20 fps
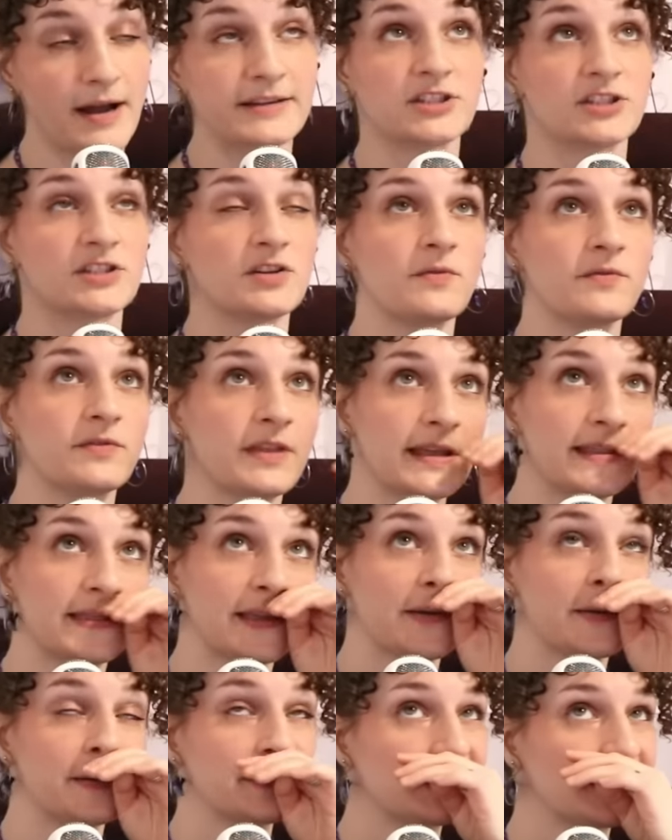well, I just don't think
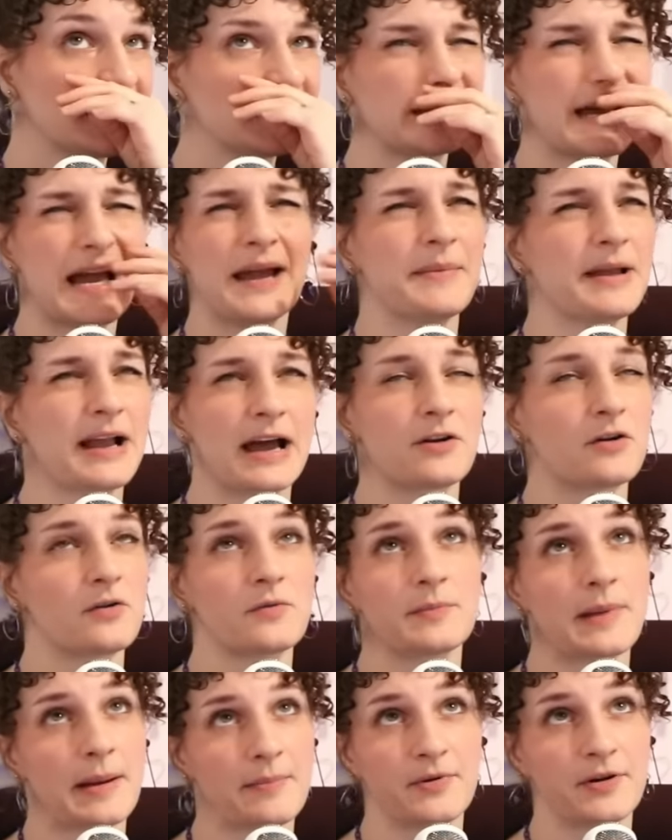there the timing. I
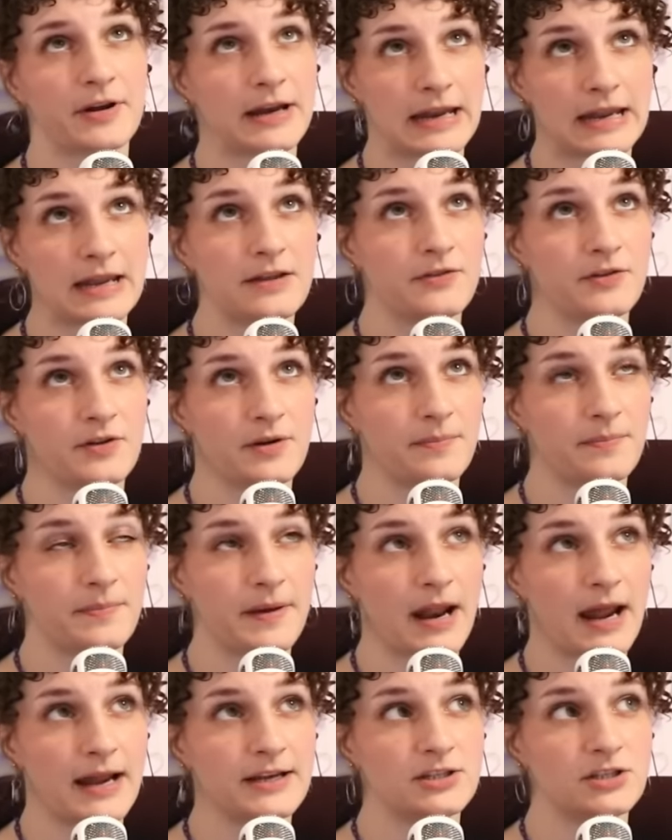don't remember it either,
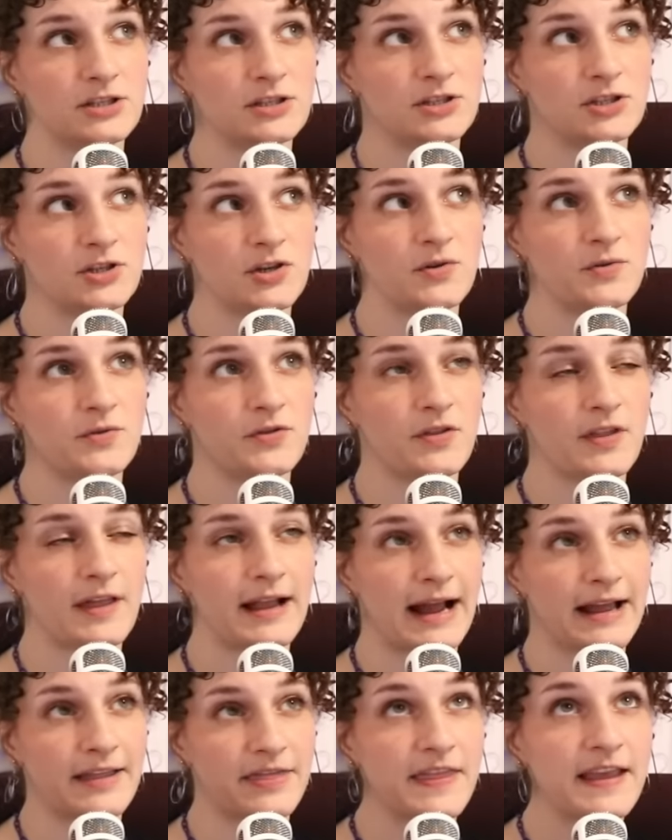but I do
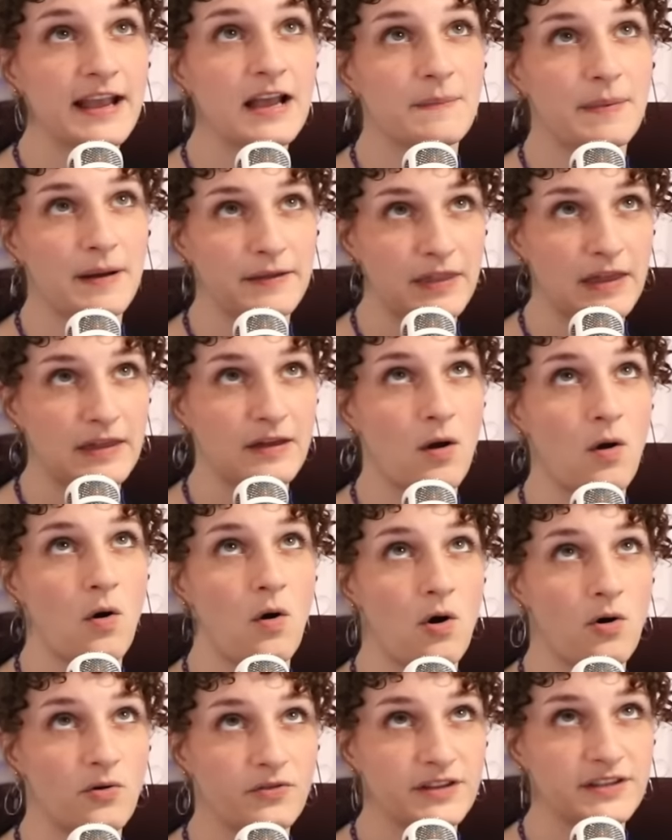like I think about that
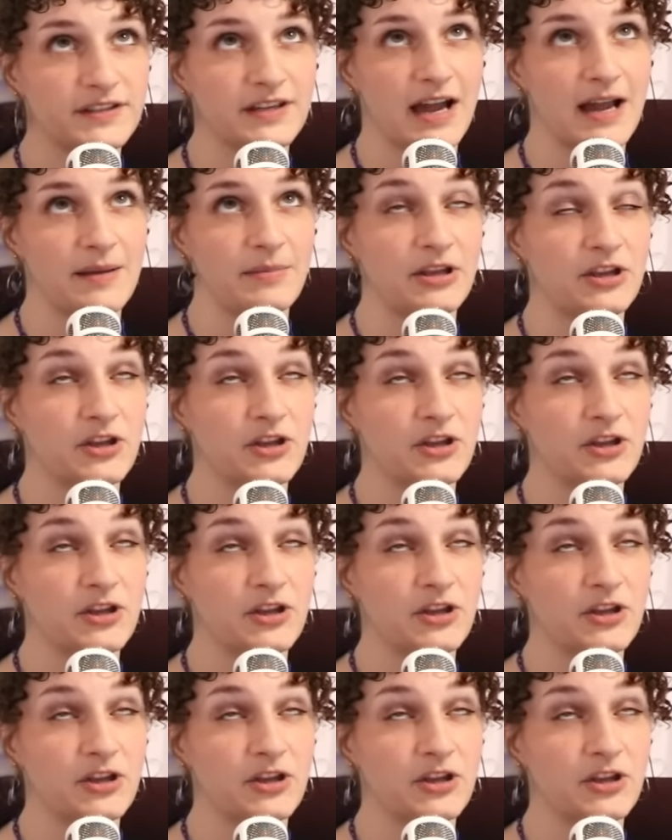all the time.